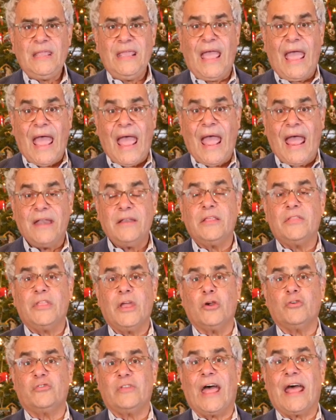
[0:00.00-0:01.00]
And
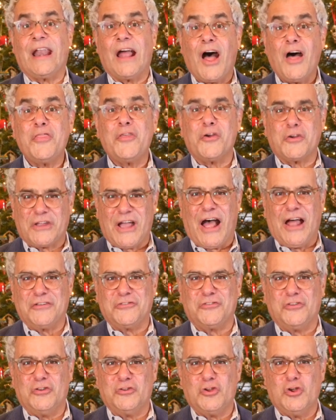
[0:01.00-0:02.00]
there's that other
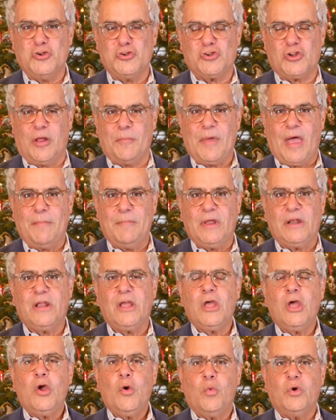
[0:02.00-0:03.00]
constitutional amendment,
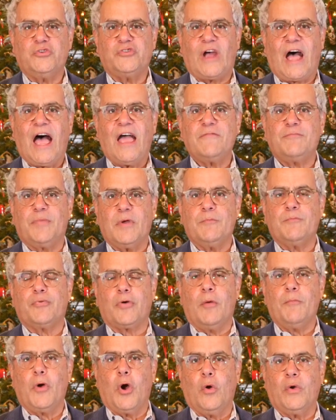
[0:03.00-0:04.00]
which I've been
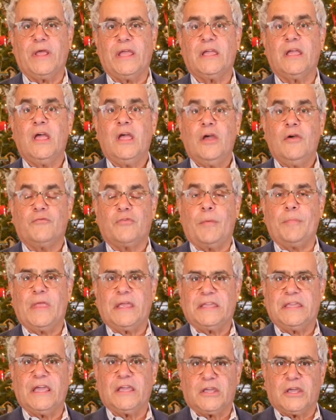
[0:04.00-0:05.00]
promoting from the
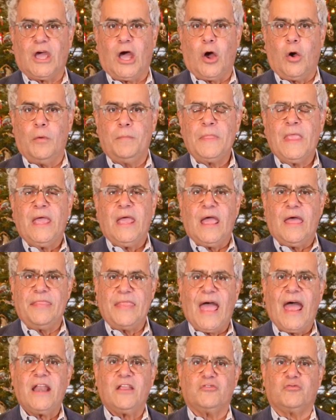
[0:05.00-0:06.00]
get-go. And
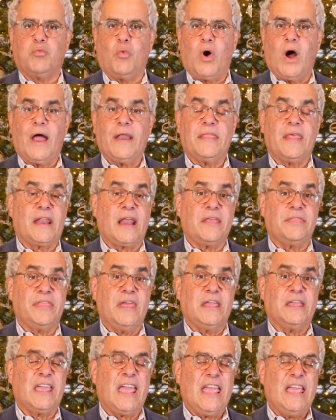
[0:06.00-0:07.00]
that is one that I
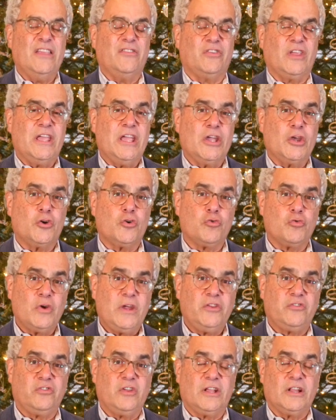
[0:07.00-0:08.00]
think is
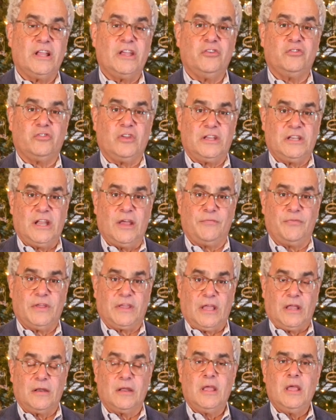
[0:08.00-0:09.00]
increasingly
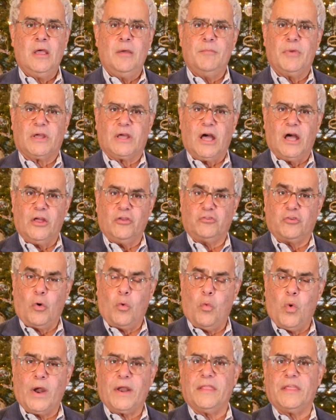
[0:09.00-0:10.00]
significant, because
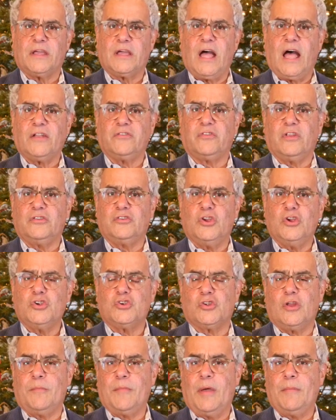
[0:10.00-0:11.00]
one of the
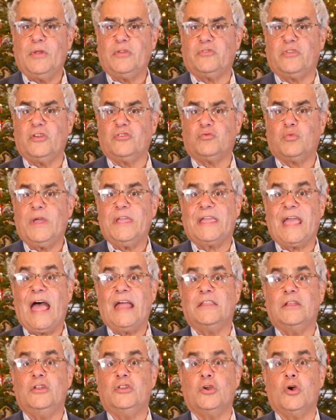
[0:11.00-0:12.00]
constitutional amendments this week
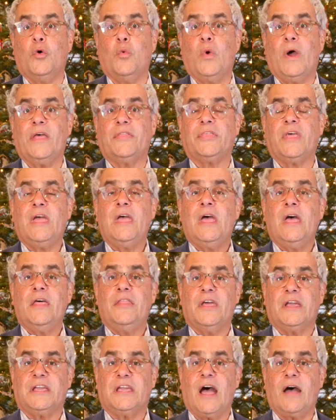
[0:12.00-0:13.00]
had to do with
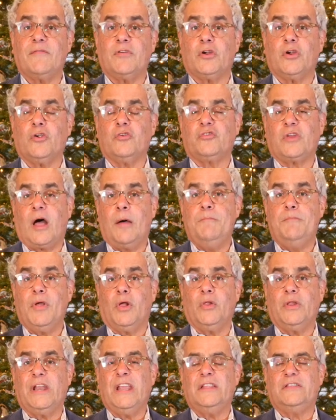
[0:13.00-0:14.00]
the governor's
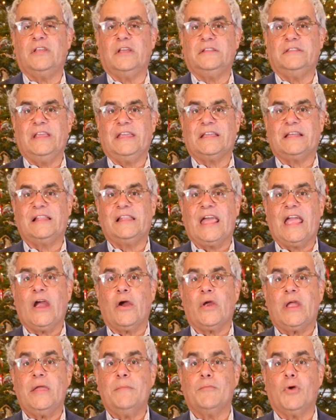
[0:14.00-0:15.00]
ability to
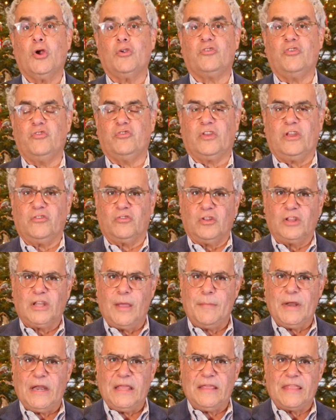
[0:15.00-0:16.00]
declare emergencies,
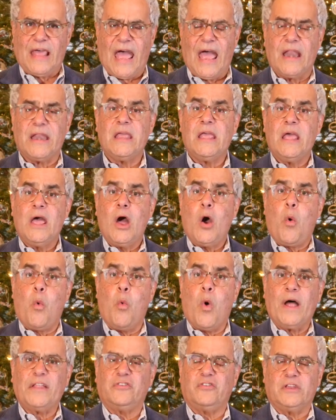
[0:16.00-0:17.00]
limiting that
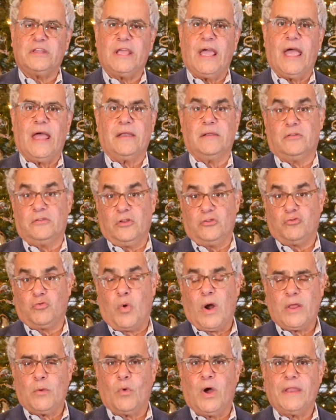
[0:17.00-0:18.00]
once again to
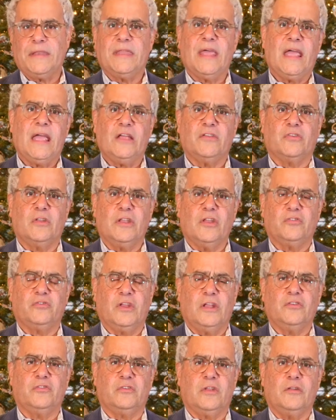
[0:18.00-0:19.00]
21 days in this
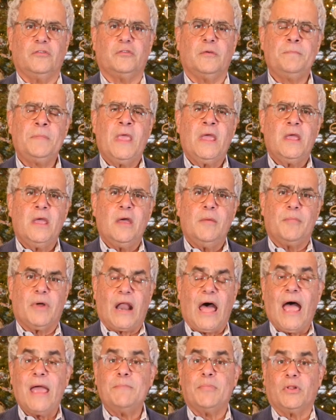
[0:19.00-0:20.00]
instance. But
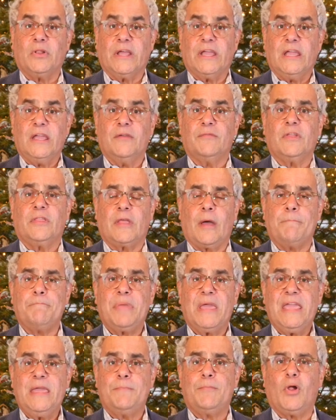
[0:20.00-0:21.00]
I believe the
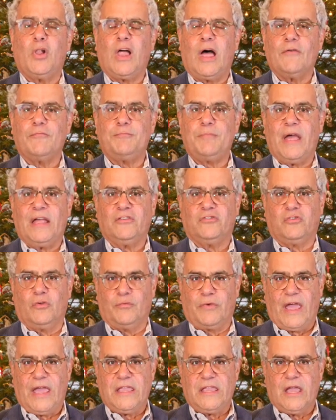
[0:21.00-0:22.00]
people of
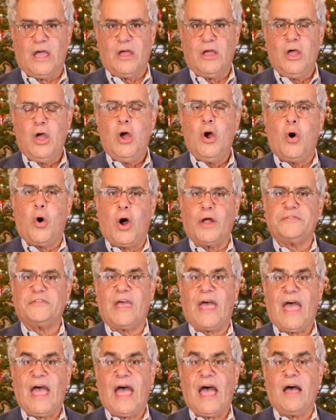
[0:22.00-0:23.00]
Pennsylvania ought
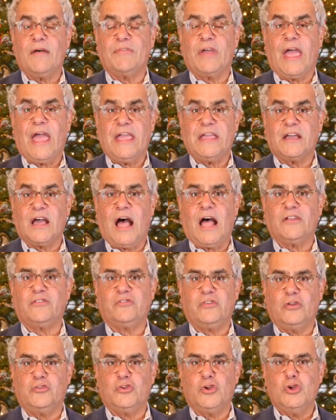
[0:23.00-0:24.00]
to have a
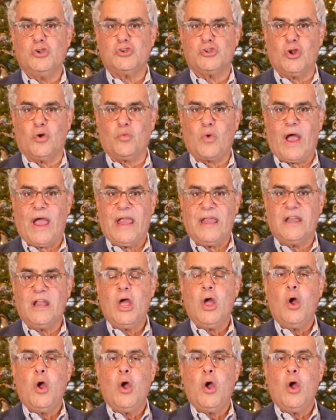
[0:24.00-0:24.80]
constitutional right.